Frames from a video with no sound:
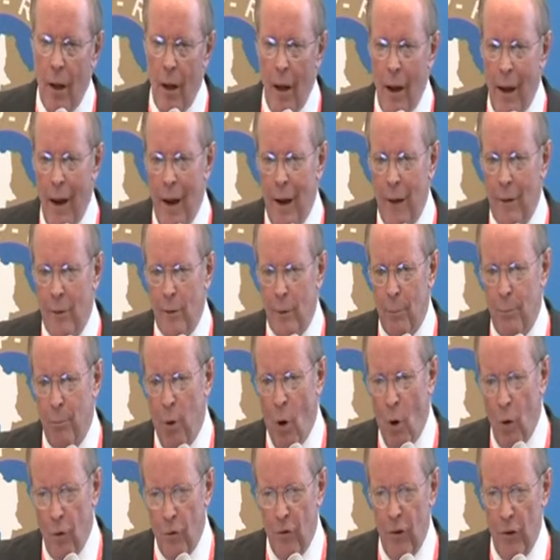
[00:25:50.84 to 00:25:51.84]
And the
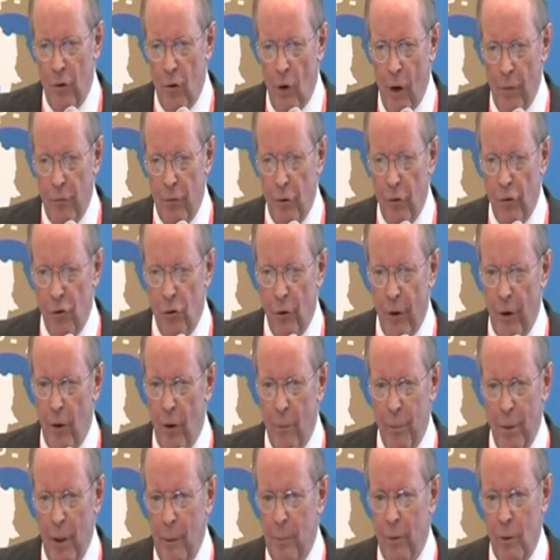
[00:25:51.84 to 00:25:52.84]
policy is often triggered.
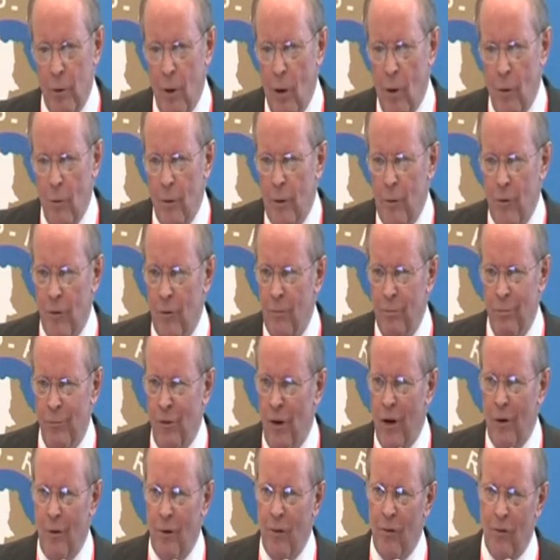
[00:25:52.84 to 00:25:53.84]
People always
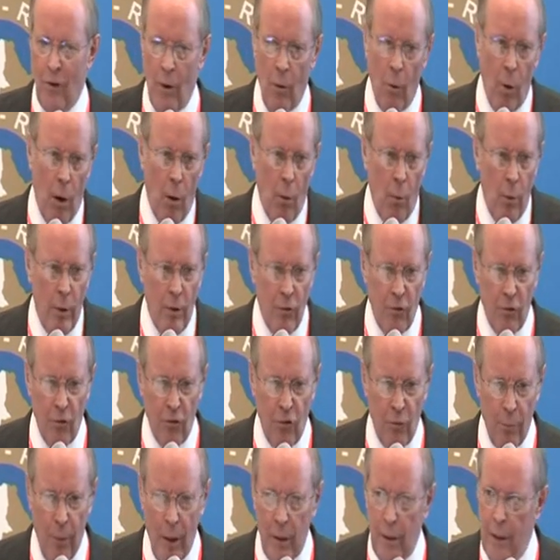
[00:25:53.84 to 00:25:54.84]
generally say, well, when's the
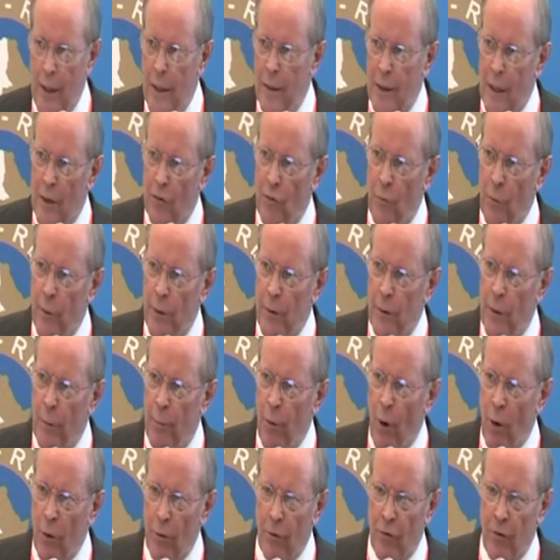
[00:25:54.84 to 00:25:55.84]
spud date? That's when the
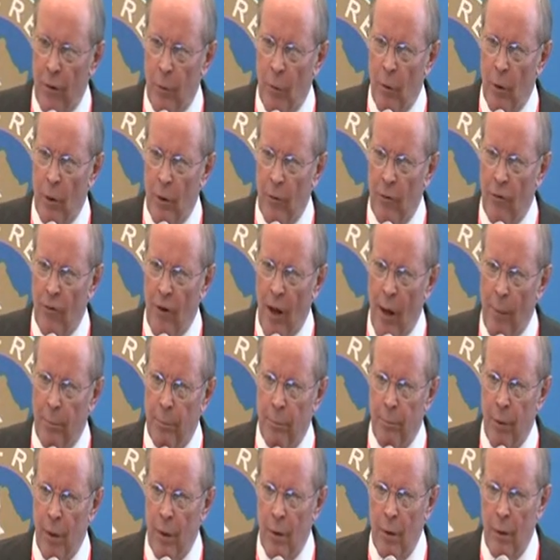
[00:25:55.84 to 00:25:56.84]
policy will incept.
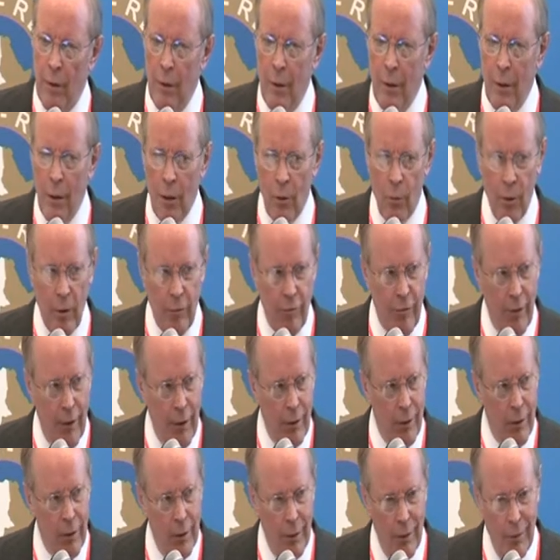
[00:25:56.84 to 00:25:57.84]
But quite
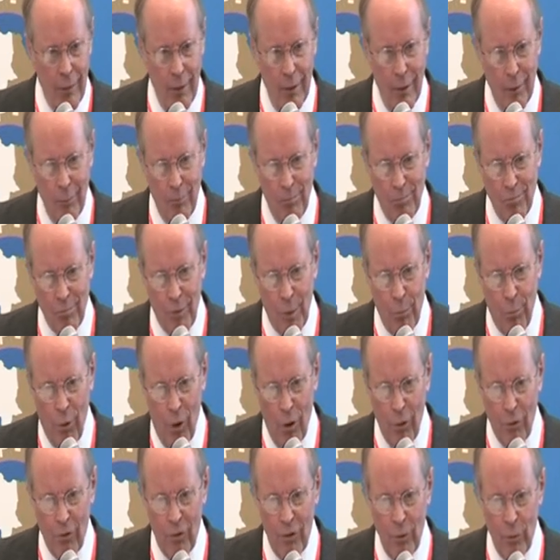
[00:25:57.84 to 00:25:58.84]
frankly, the
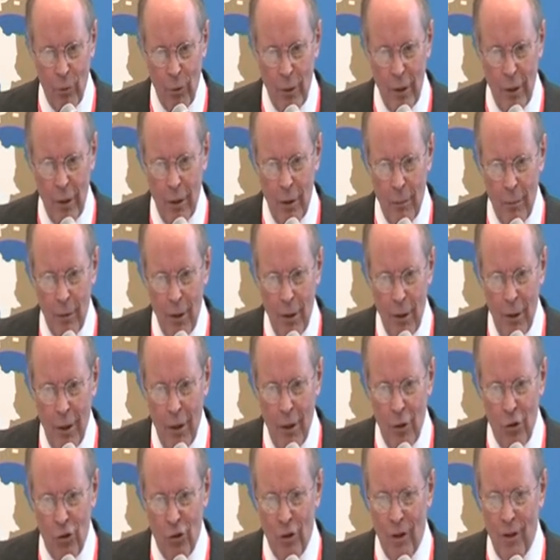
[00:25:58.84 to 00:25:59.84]
policy really
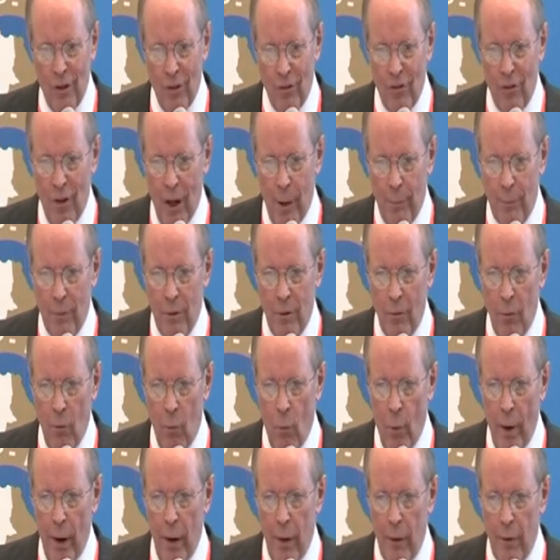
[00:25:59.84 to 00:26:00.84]
should incept
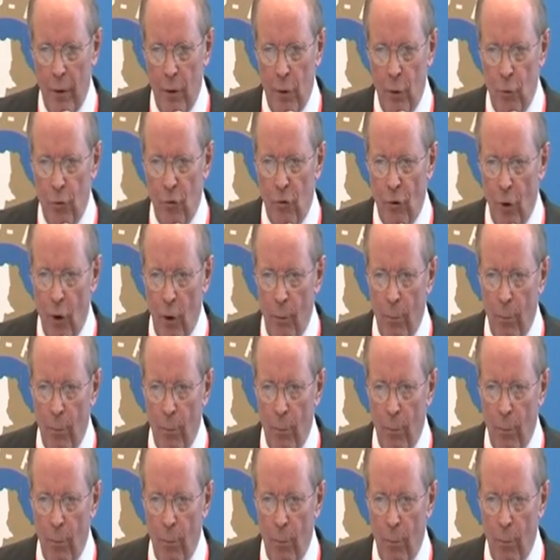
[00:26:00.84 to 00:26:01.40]
when you start